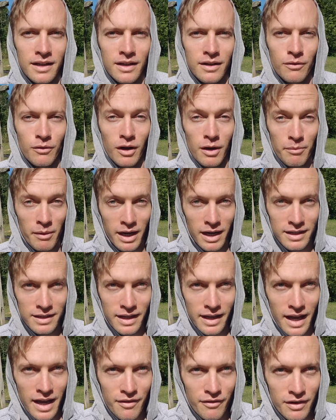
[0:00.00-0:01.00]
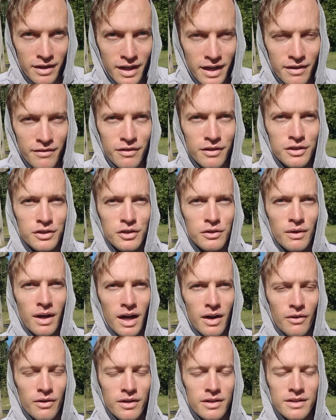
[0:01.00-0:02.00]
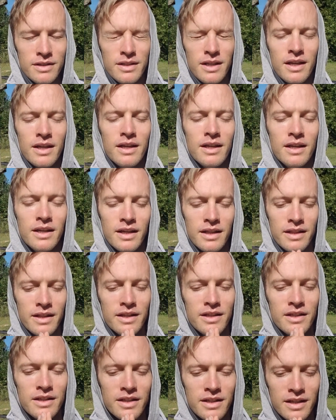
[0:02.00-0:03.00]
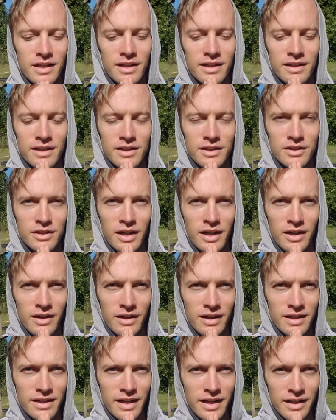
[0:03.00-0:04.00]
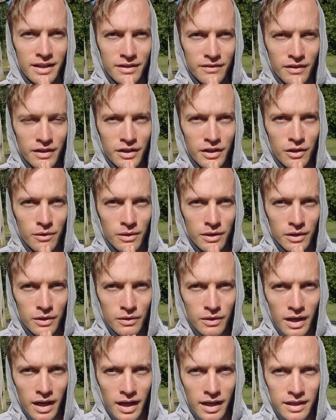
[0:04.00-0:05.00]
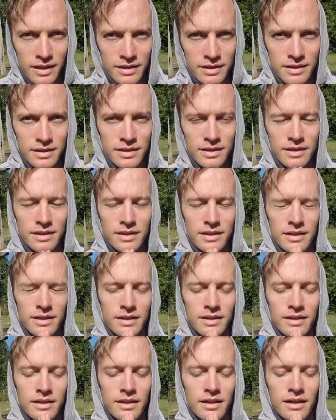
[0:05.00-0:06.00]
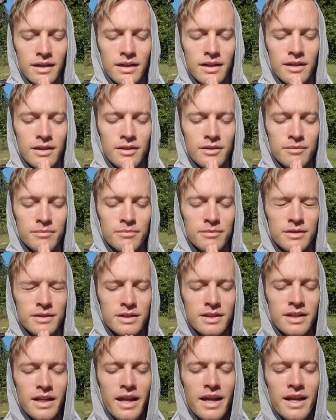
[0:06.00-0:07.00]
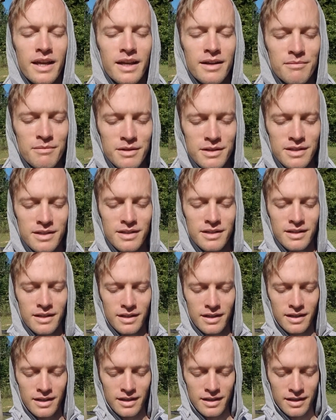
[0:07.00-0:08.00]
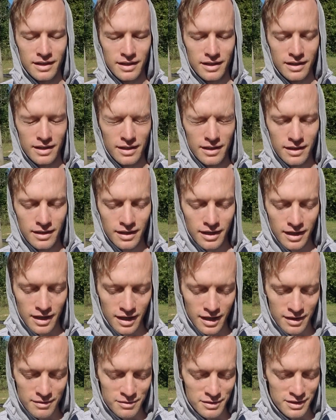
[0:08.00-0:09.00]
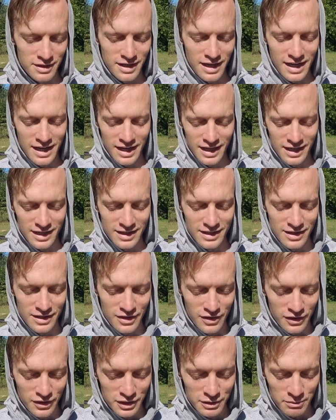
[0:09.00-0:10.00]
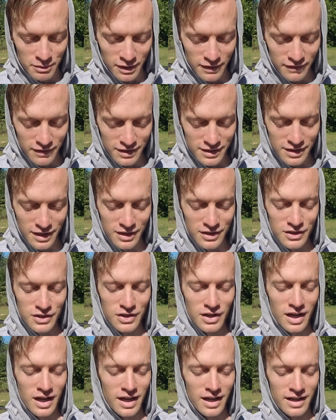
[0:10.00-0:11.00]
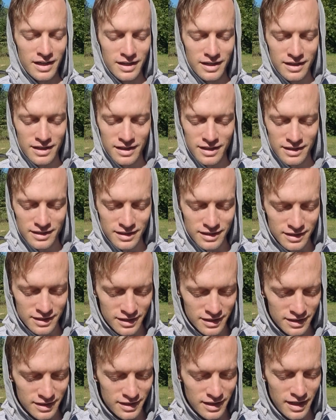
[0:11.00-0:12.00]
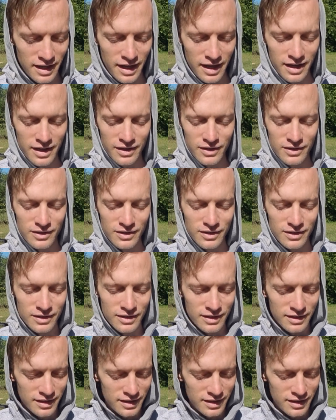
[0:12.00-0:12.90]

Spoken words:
where I meditate every day for 2 hours and then share a daily video with you guys. Today I'm just taking in the nourishment of the sunshine. This is just the angle